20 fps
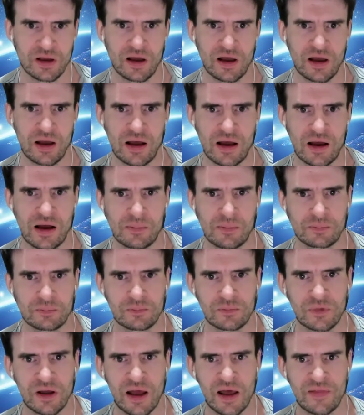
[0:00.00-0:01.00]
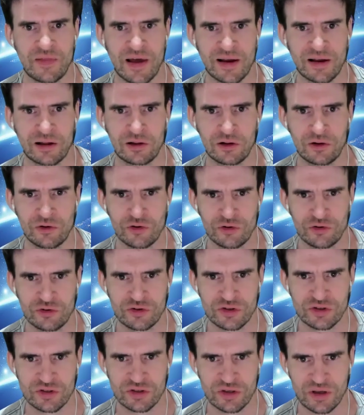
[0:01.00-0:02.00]
and that
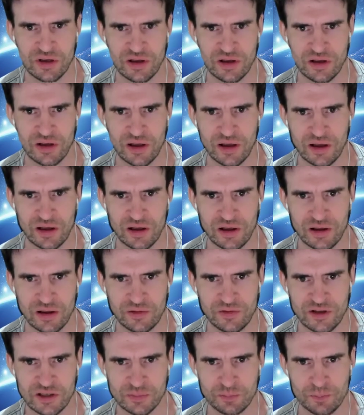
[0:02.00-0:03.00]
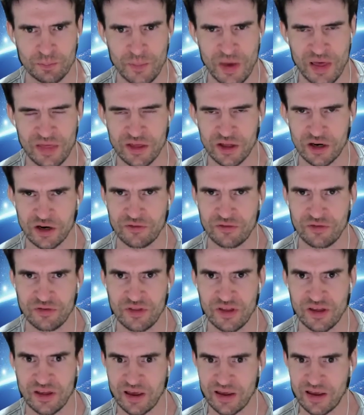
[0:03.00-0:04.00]
includes this method of
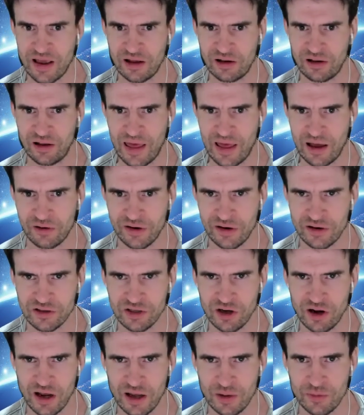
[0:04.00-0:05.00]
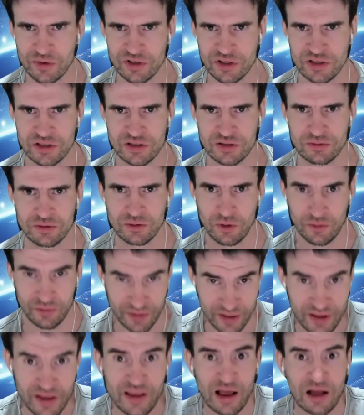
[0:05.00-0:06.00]
thinking out loud in Thai, or
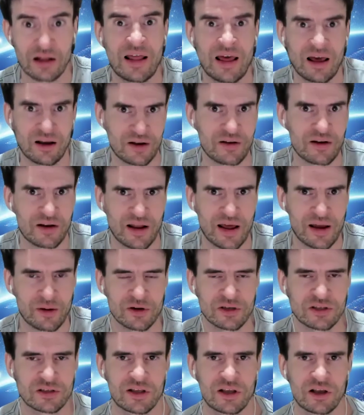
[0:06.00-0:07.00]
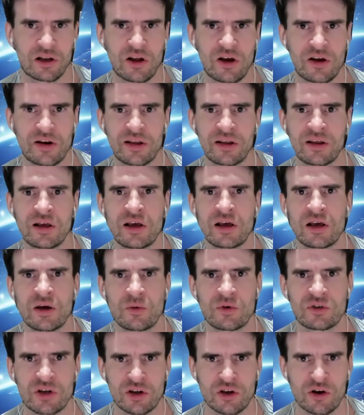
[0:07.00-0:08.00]
thinking out loud in the language that you're learning,
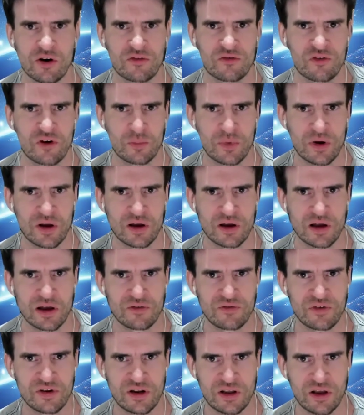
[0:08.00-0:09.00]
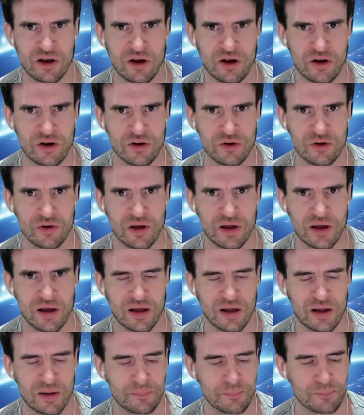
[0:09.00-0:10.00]
which I got from a video.
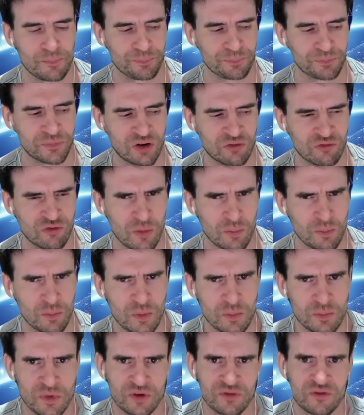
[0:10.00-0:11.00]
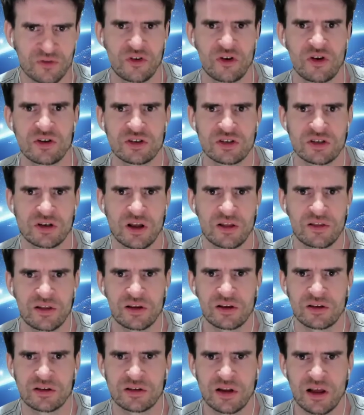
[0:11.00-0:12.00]
Rob MacPherson, I
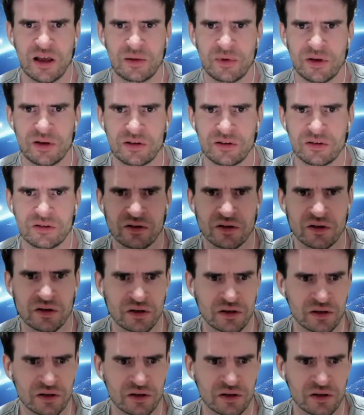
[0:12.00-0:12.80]
think his name is.